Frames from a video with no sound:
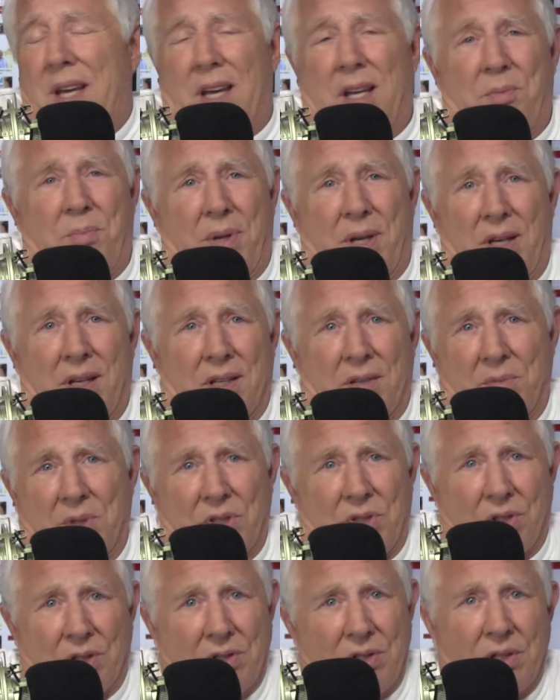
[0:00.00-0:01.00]
hate paying
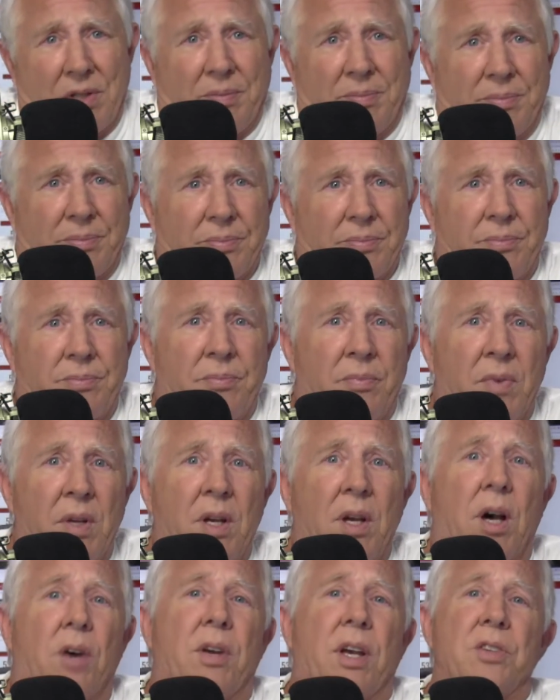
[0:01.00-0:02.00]
commissions.
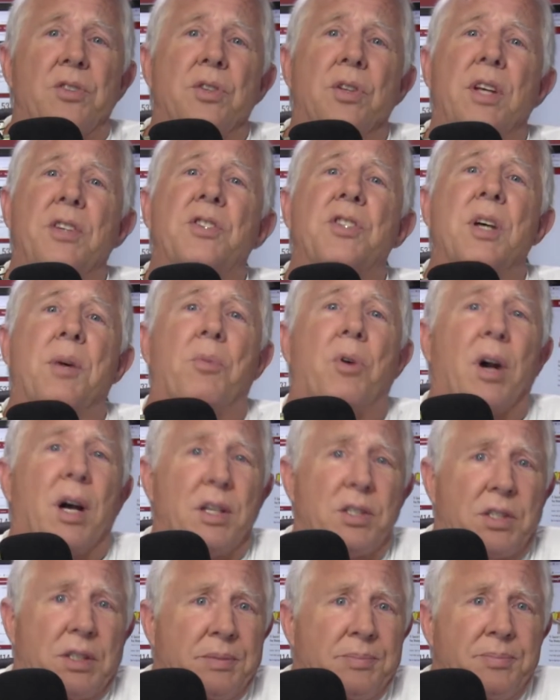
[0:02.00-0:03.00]
Okay, so let's
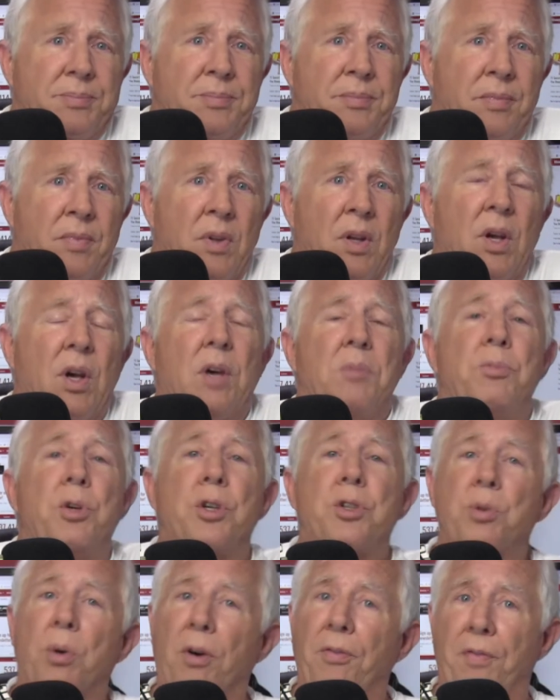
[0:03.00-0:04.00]
summarize.
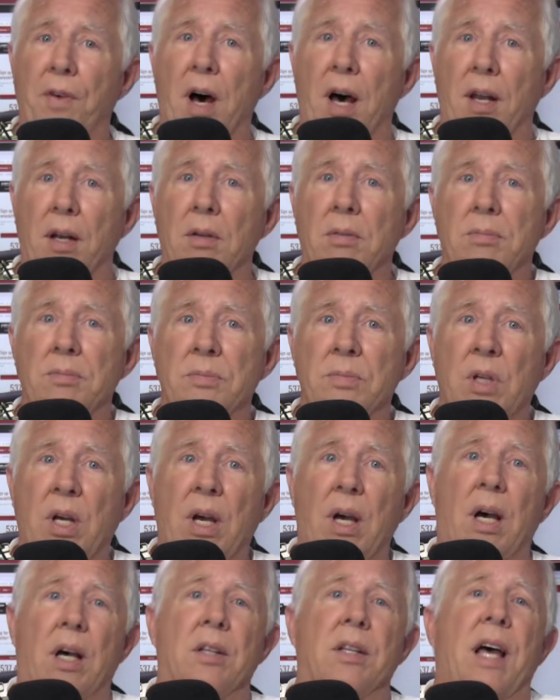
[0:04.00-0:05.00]
Mutual fund
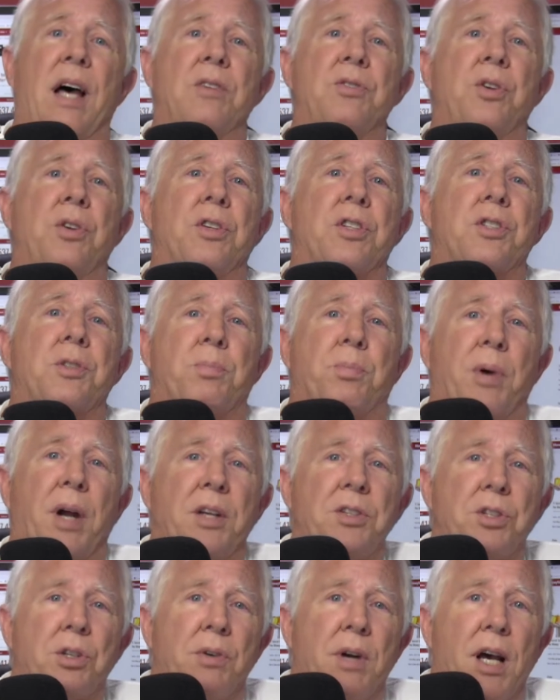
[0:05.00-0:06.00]
allows you to
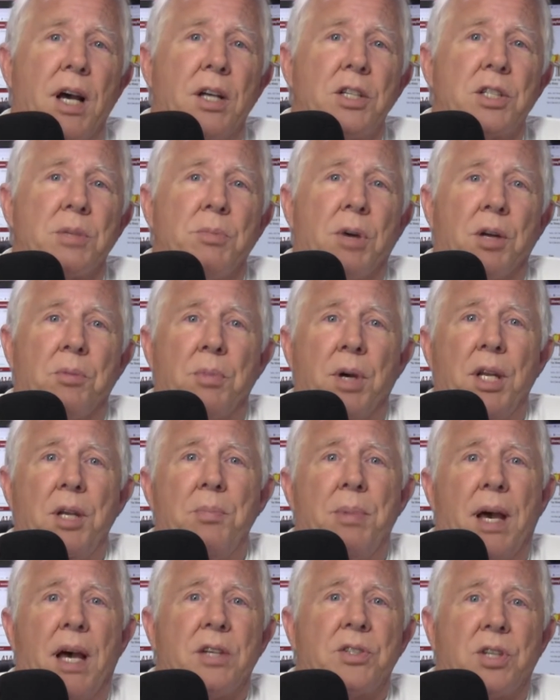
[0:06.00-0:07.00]
spread your eggs among many
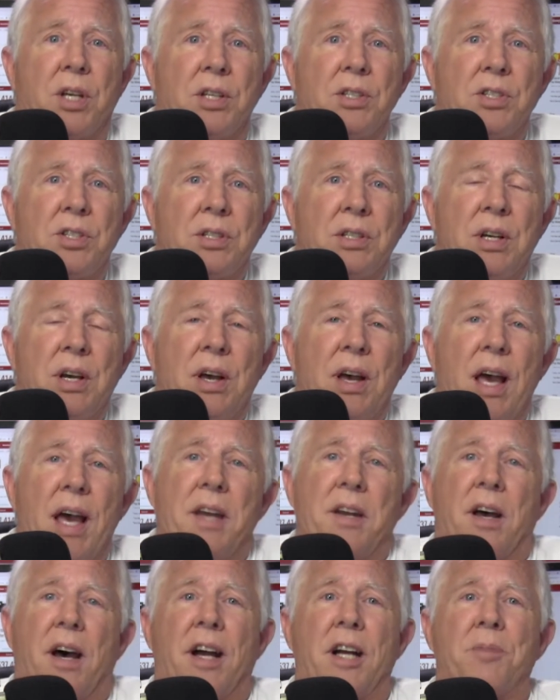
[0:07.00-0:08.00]
baskets
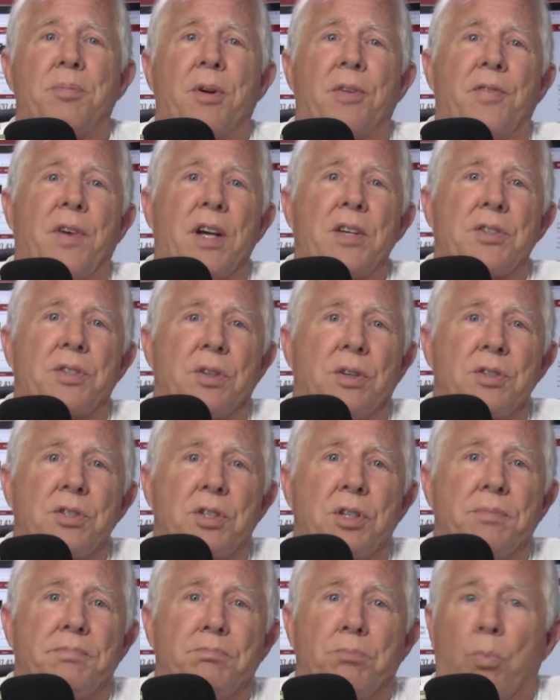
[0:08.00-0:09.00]
and hire professionals
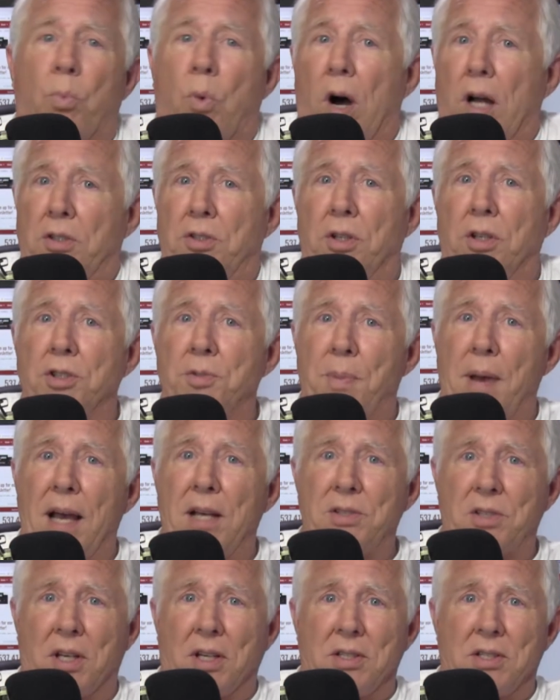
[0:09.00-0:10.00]
to watch those
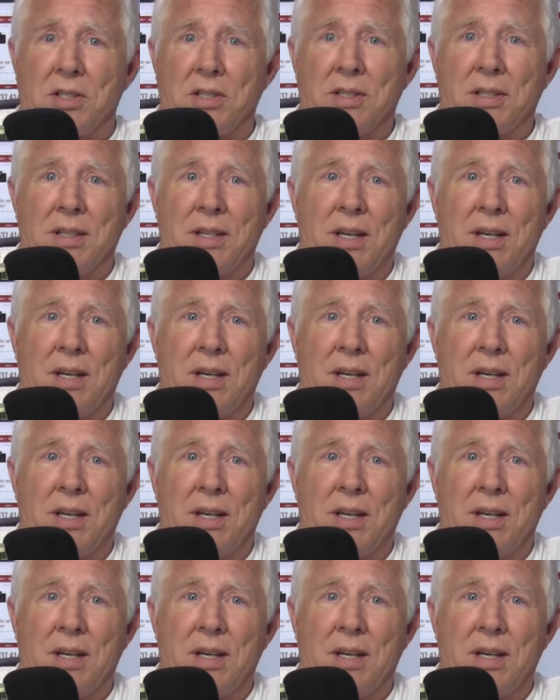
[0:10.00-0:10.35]
baskets.